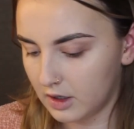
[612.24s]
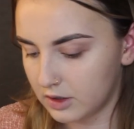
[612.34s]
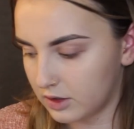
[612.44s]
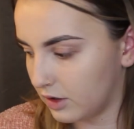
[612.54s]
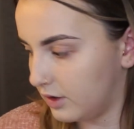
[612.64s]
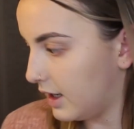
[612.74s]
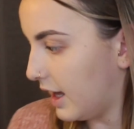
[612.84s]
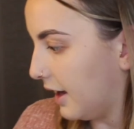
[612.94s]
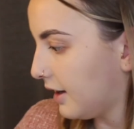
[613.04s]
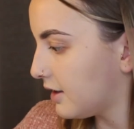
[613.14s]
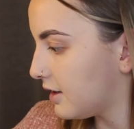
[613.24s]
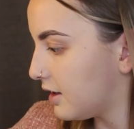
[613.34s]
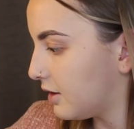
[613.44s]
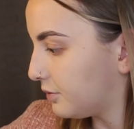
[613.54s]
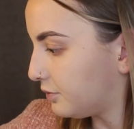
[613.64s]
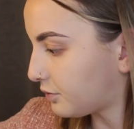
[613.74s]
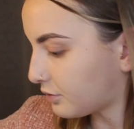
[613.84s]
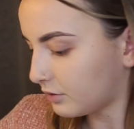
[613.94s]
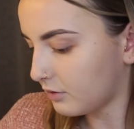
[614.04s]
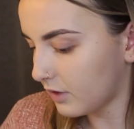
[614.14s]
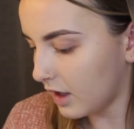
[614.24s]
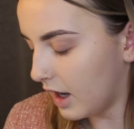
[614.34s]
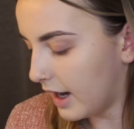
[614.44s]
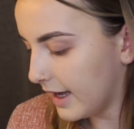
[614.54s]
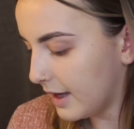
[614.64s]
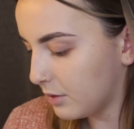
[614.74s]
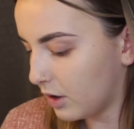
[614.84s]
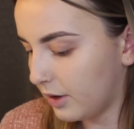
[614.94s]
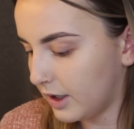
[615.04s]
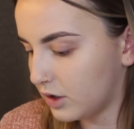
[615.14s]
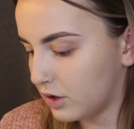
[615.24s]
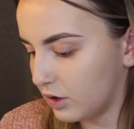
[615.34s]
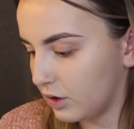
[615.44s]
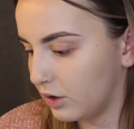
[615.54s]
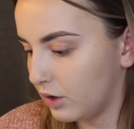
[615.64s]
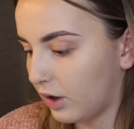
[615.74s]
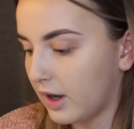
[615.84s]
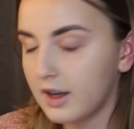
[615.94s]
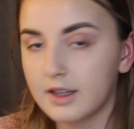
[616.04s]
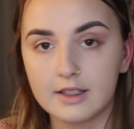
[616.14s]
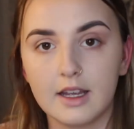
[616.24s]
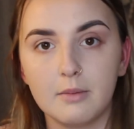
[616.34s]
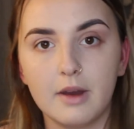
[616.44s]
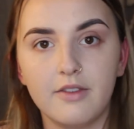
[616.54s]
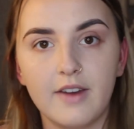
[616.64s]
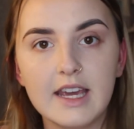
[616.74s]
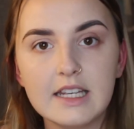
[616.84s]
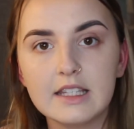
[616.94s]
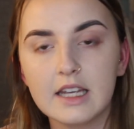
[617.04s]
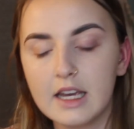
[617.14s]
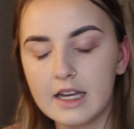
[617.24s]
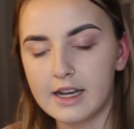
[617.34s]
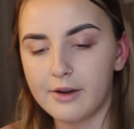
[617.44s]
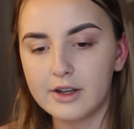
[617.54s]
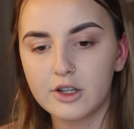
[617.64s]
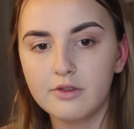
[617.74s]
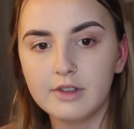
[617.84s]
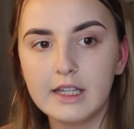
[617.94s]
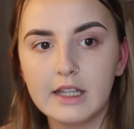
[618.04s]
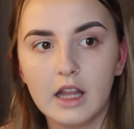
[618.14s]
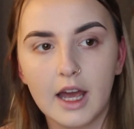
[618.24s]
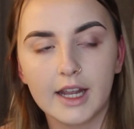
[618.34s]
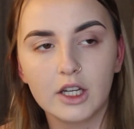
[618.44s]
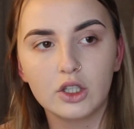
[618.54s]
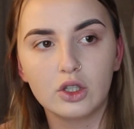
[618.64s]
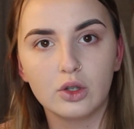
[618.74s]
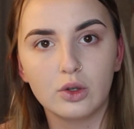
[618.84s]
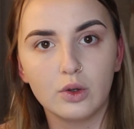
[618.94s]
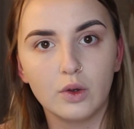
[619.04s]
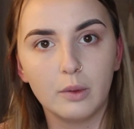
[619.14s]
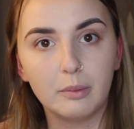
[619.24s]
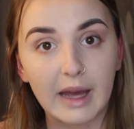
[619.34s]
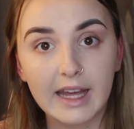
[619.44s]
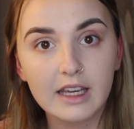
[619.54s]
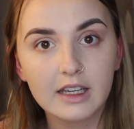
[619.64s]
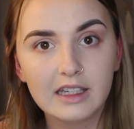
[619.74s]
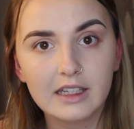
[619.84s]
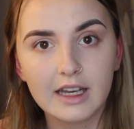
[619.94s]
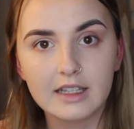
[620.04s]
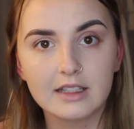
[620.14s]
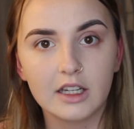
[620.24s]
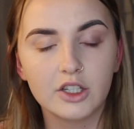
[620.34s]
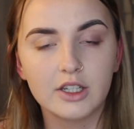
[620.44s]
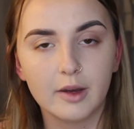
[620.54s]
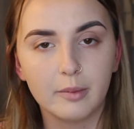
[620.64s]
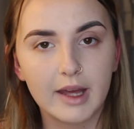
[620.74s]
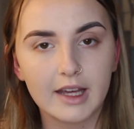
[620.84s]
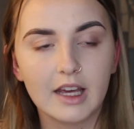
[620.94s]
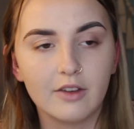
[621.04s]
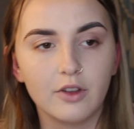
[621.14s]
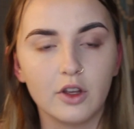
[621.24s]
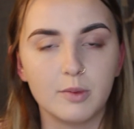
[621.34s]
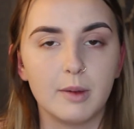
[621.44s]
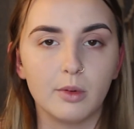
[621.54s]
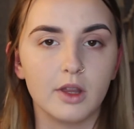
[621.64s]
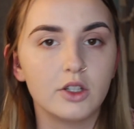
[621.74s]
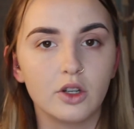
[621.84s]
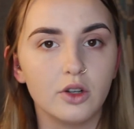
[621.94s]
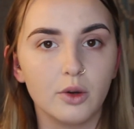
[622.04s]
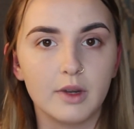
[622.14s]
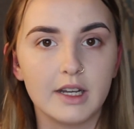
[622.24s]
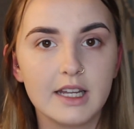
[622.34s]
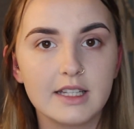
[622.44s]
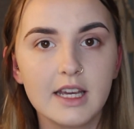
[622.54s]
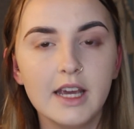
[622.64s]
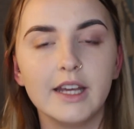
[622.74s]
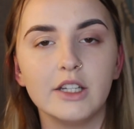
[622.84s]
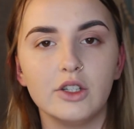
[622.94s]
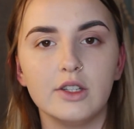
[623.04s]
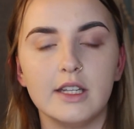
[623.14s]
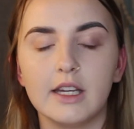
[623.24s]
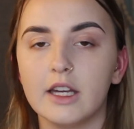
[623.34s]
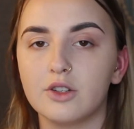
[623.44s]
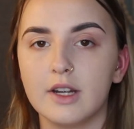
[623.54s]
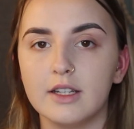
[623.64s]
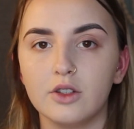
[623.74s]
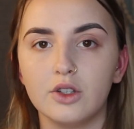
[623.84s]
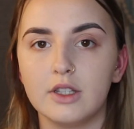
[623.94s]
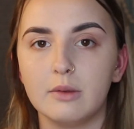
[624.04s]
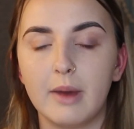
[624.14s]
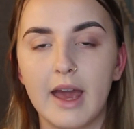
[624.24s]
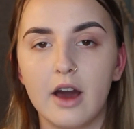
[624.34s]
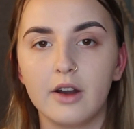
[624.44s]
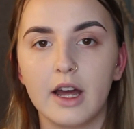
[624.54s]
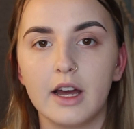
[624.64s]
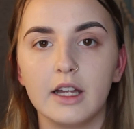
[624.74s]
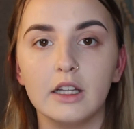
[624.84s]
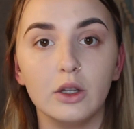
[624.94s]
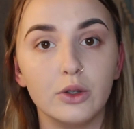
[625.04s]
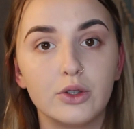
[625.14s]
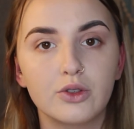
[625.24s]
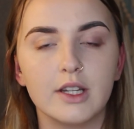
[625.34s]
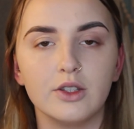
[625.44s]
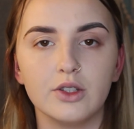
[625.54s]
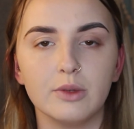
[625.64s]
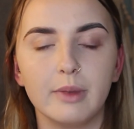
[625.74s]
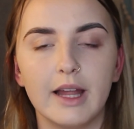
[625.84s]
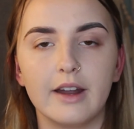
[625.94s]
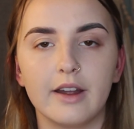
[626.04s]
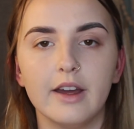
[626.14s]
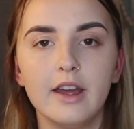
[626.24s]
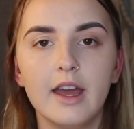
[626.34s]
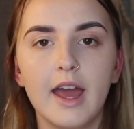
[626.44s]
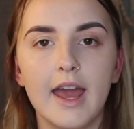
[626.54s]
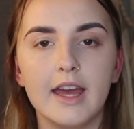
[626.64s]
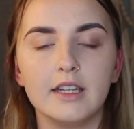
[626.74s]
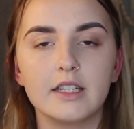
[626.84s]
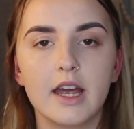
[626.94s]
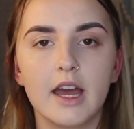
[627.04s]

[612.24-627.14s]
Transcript: So next I am going to set my face. Now I don't really like to bake as such. Now baking, for those people that don't know what it is, it's using a translucent powder, a loose translucent powder, and